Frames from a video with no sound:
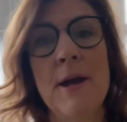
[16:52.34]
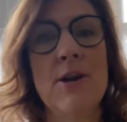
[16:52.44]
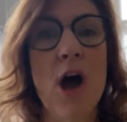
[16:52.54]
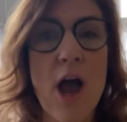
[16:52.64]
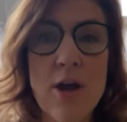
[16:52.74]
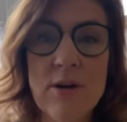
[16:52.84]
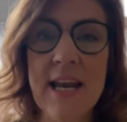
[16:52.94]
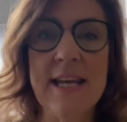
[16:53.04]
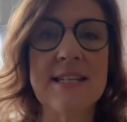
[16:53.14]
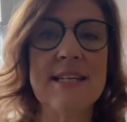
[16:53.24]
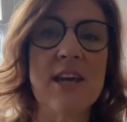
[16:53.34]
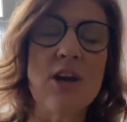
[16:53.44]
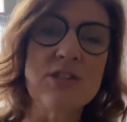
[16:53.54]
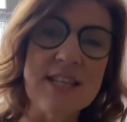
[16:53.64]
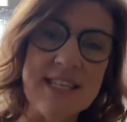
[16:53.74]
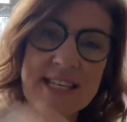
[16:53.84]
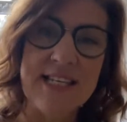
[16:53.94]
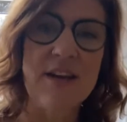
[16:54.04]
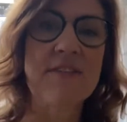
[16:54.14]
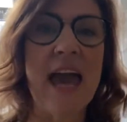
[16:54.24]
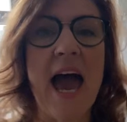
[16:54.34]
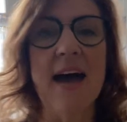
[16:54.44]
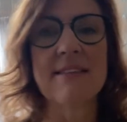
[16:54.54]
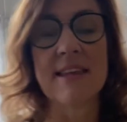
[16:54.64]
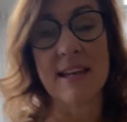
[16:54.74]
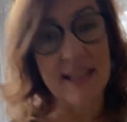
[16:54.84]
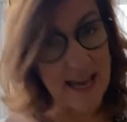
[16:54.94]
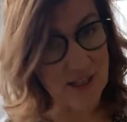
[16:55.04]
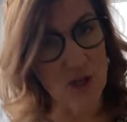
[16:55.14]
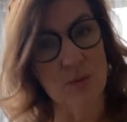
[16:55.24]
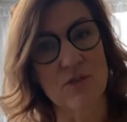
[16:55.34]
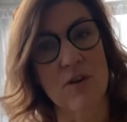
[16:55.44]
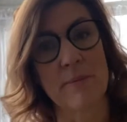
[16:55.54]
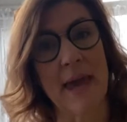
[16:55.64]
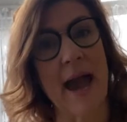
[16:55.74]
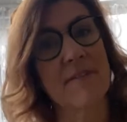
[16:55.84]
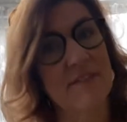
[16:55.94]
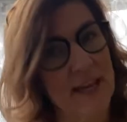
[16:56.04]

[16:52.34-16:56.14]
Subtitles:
Not only does he go to the city of Gath, and guess who was from Gath?